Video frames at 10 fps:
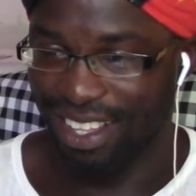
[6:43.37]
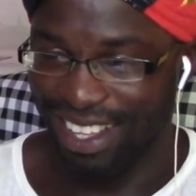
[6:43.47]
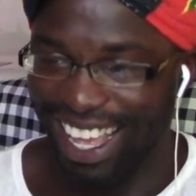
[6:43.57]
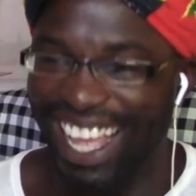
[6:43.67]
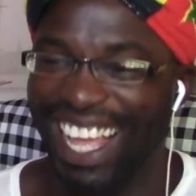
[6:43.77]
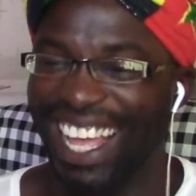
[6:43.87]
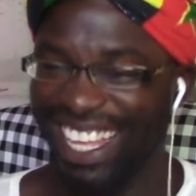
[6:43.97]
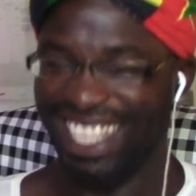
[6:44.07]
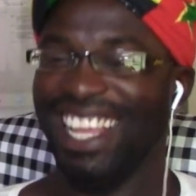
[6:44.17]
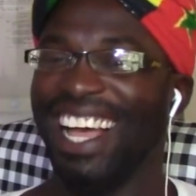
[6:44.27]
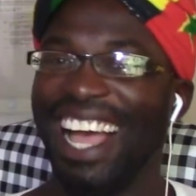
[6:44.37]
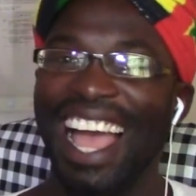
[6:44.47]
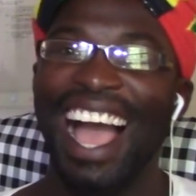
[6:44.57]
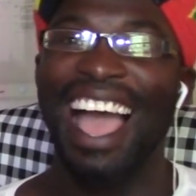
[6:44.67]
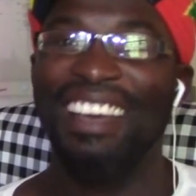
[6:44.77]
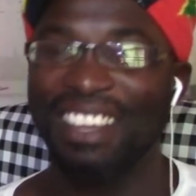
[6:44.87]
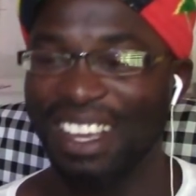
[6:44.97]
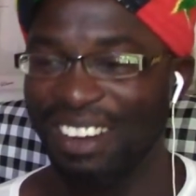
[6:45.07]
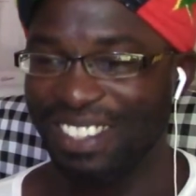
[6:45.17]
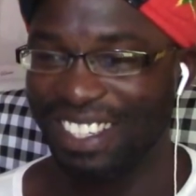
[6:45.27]
I have
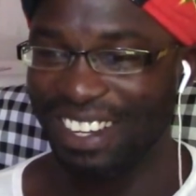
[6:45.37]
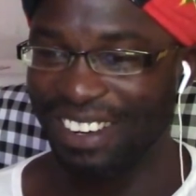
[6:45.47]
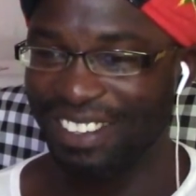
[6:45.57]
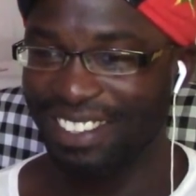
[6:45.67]
hiccups now.